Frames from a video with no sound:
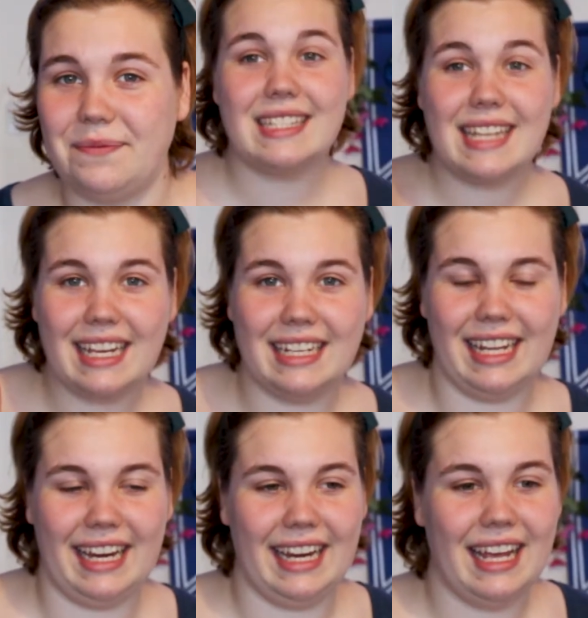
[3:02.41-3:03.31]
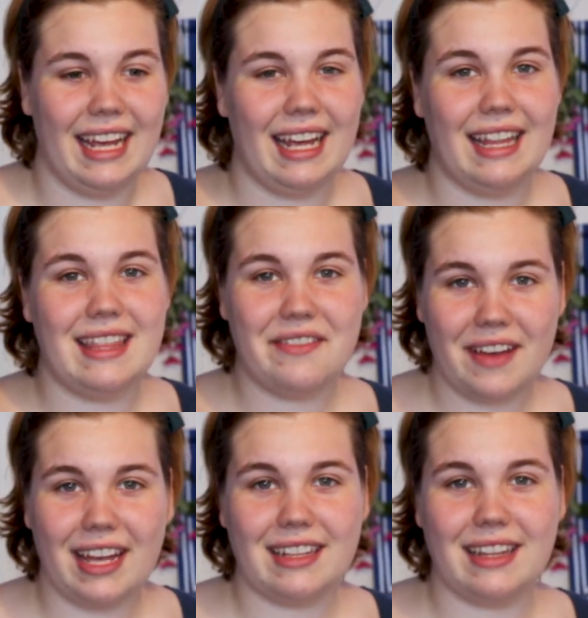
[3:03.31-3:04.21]
Secondly, the
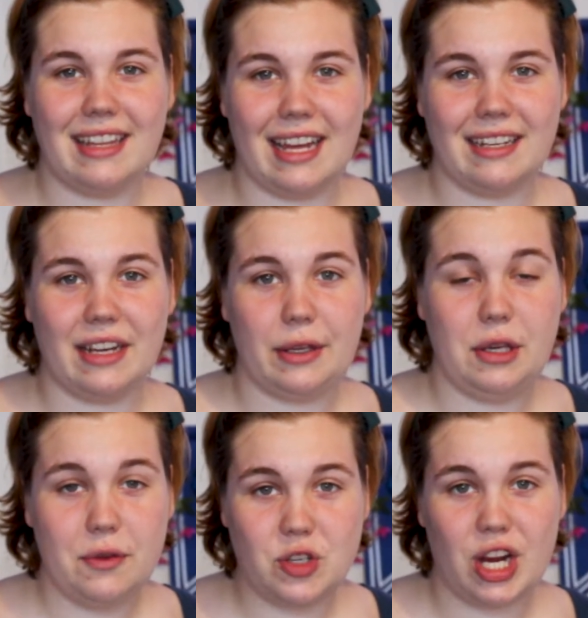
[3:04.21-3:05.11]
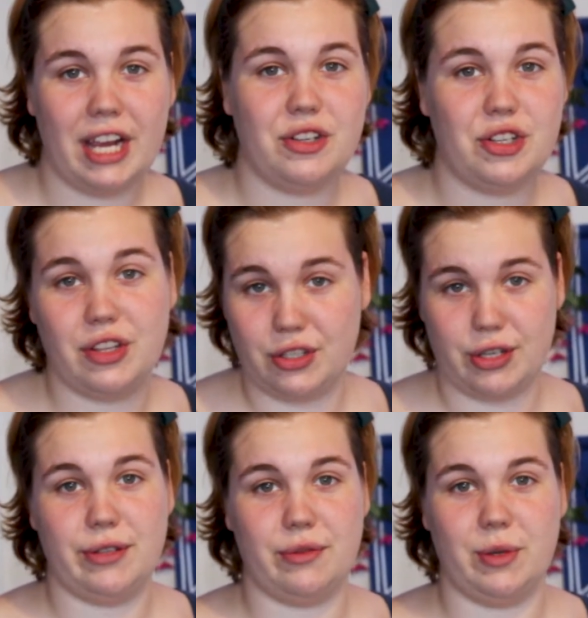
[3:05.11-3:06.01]
fact that you've changed the
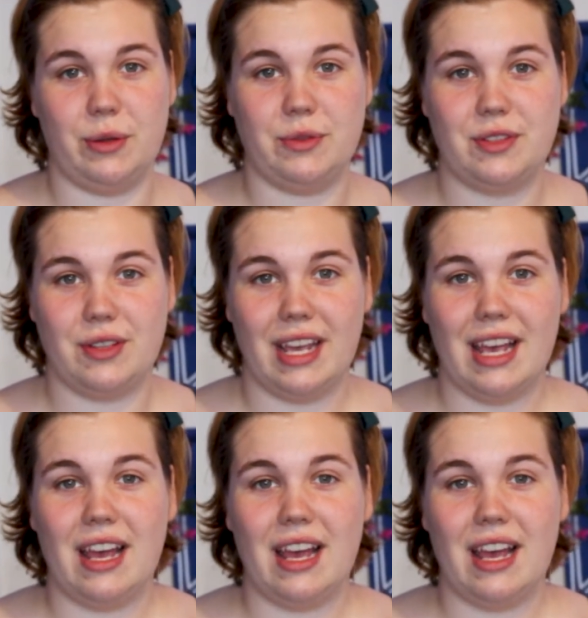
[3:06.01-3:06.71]
gender roles.